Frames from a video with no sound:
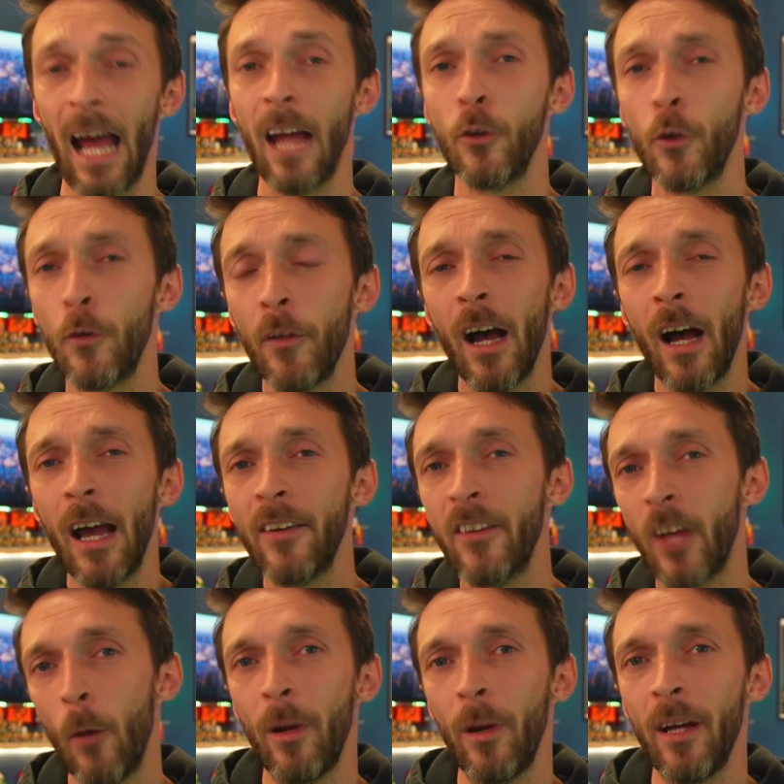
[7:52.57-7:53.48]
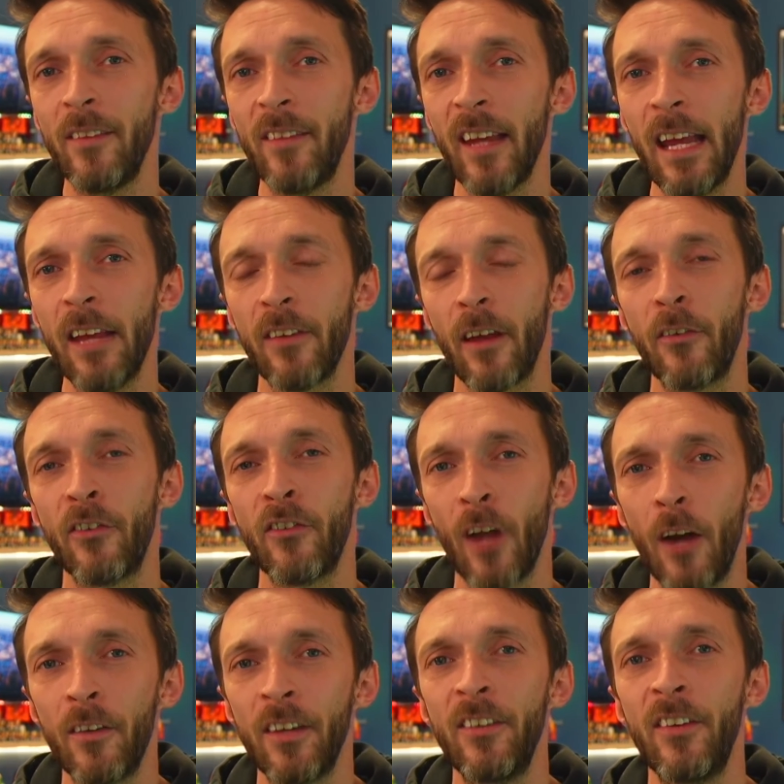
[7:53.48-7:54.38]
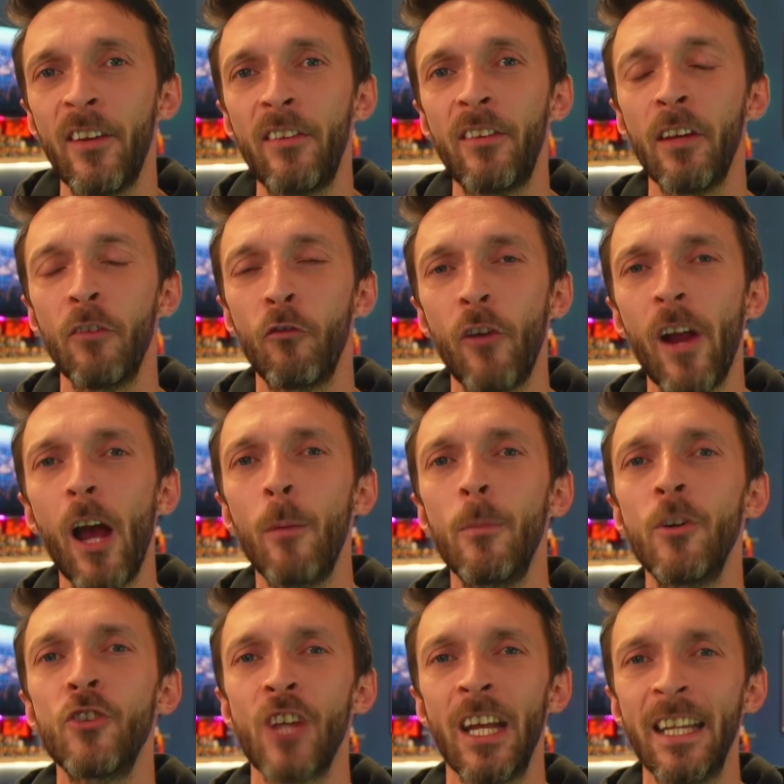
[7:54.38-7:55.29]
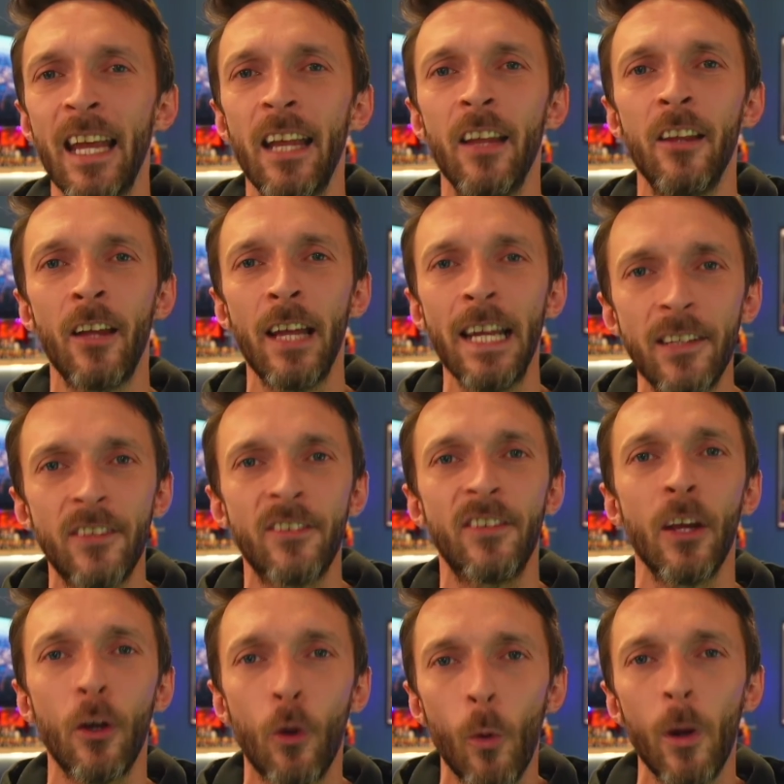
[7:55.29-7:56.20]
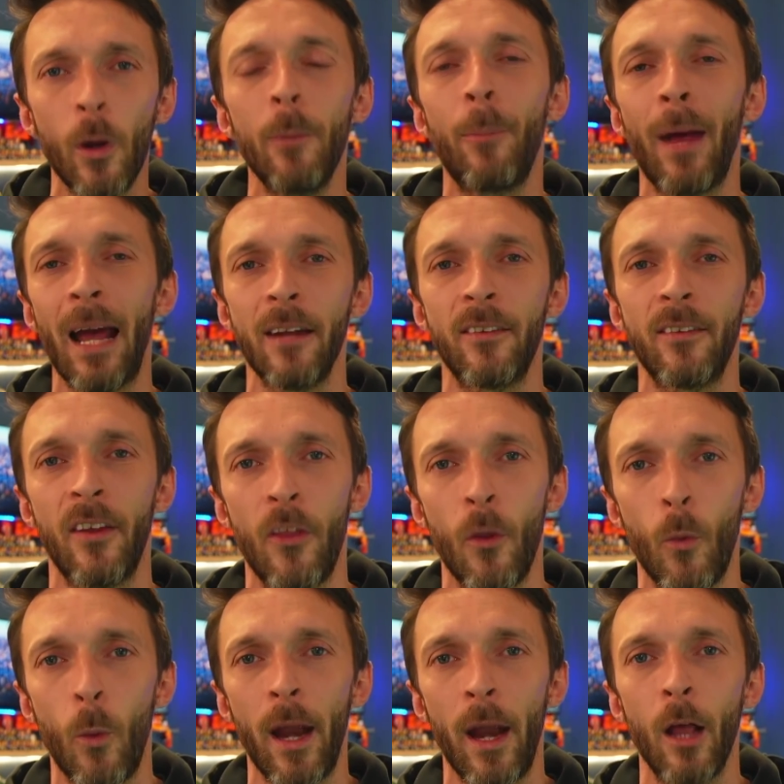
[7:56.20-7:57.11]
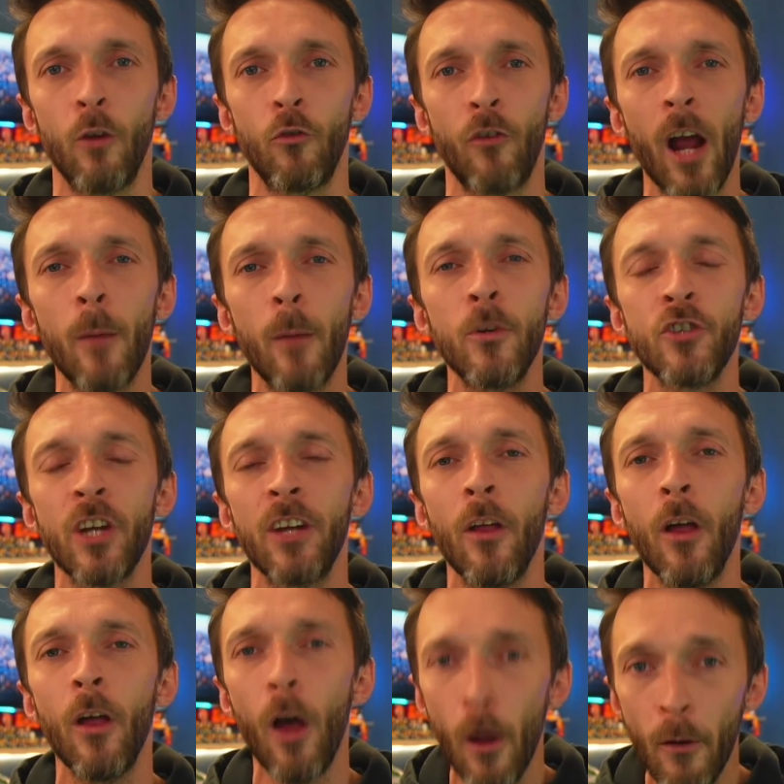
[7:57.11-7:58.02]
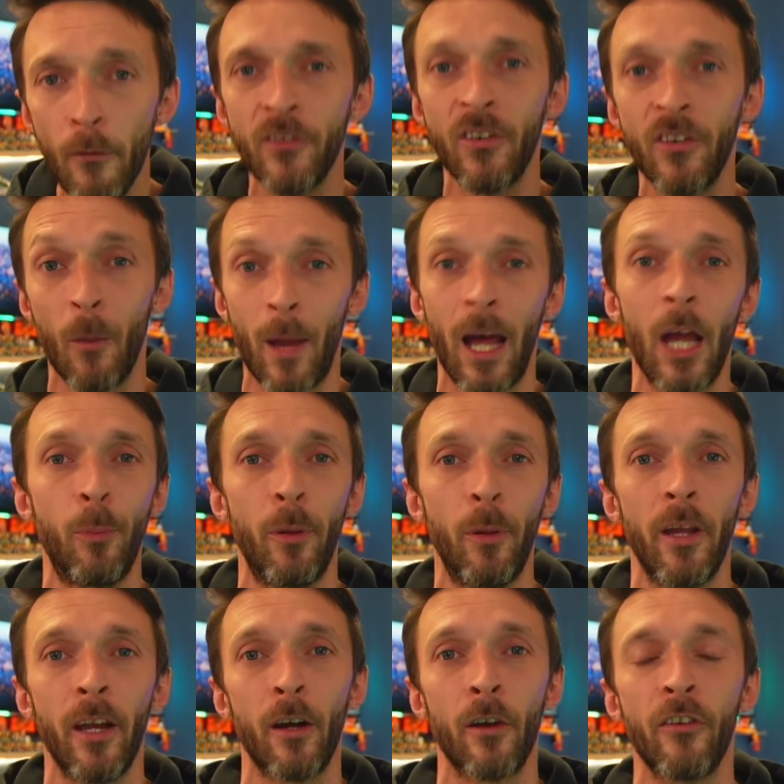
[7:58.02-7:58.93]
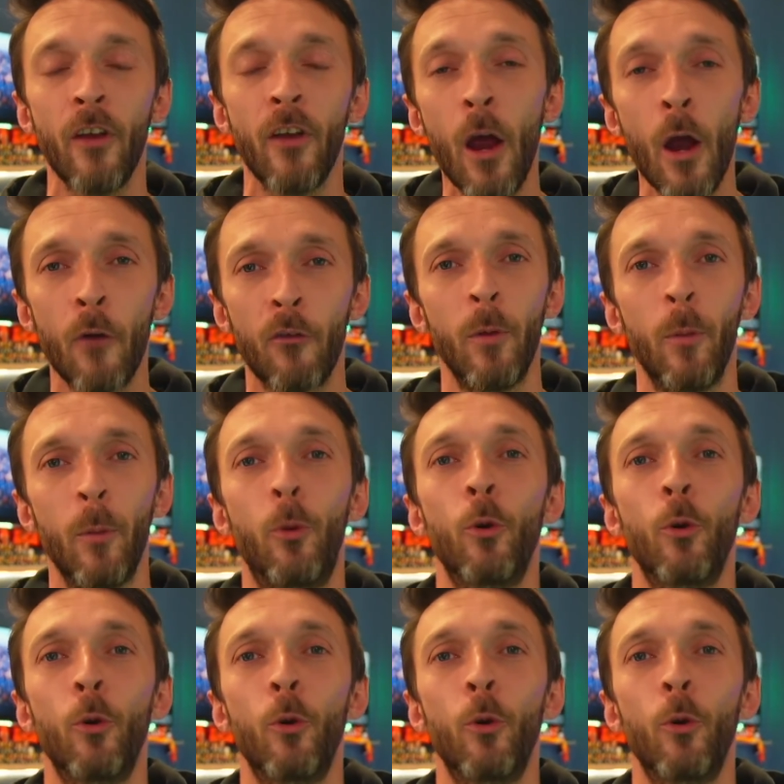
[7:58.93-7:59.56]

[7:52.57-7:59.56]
And over the last couple of days, I've started to see Real Madrid getting linked to going back to the well. Real Madrid love to buy players from the